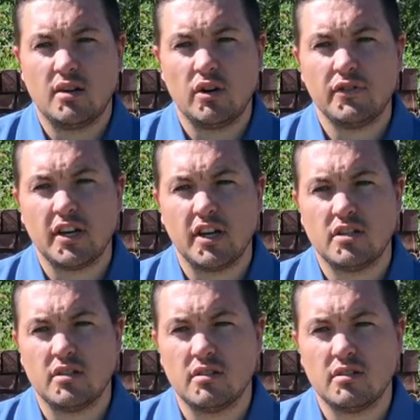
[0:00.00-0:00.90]

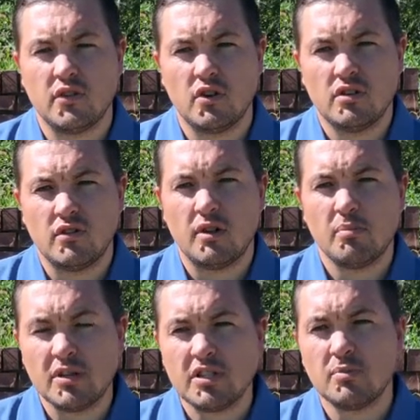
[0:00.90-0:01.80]
qualifications focus around
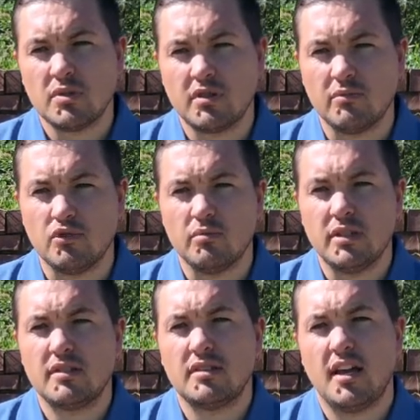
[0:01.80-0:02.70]
principles of
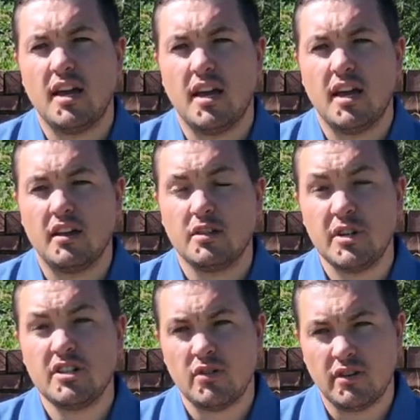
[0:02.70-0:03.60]
movement, uh,
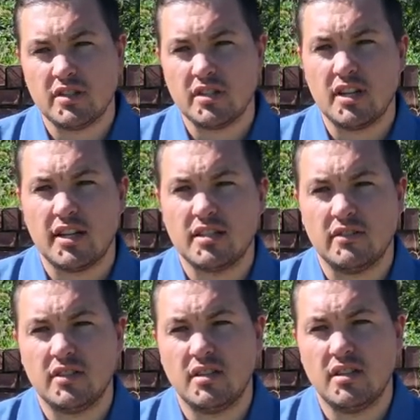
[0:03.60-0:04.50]
especially around physical
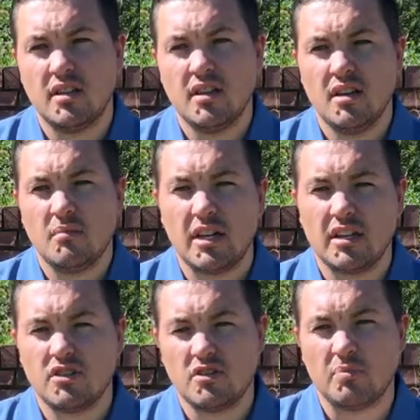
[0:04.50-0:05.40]
activity,
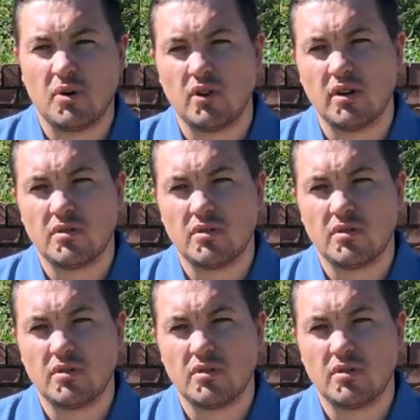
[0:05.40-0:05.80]
making sure programs